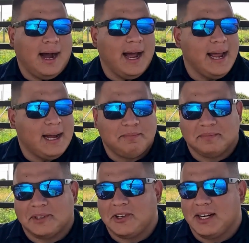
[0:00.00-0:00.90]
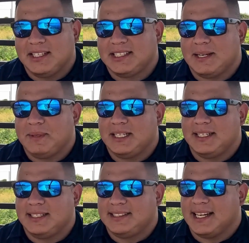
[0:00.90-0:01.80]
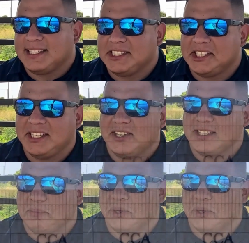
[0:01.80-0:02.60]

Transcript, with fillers: Hi, I'm Chris. I'm a technician here at